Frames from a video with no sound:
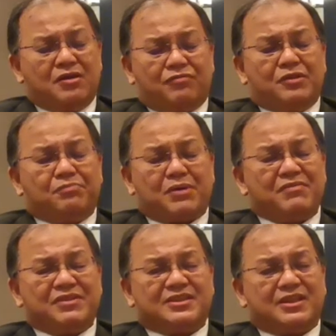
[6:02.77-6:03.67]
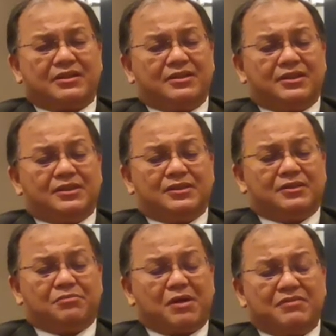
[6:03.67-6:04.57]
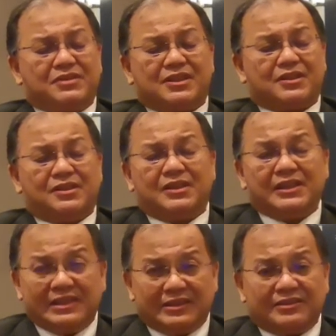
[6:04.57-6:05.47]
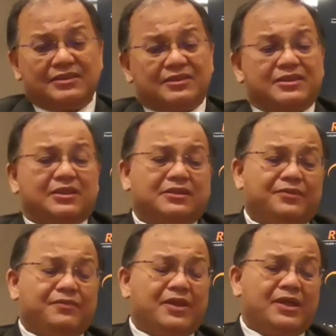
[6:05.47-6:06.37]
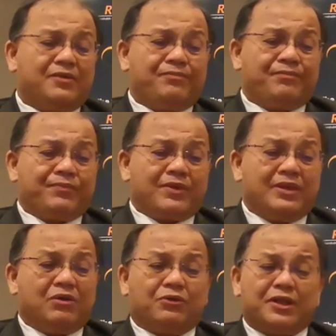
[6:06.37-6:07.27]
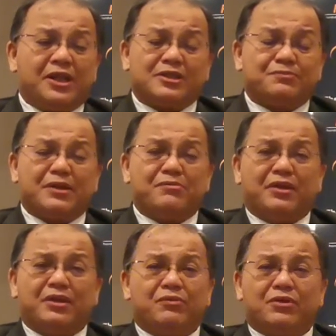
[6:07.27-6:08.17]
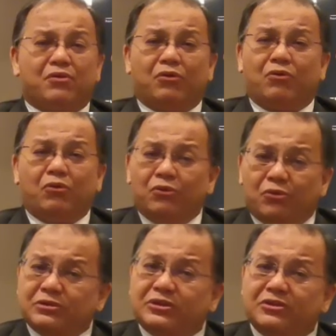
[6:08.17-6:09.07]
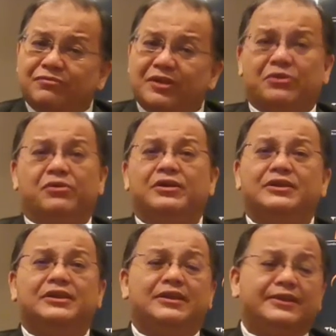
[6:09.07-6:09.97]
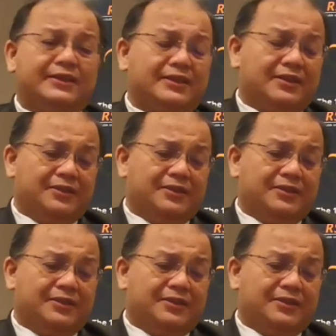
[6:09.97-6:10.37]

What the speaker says: of the private sector and the industrial sector, they are already experimenting with a whole host of technology, I think.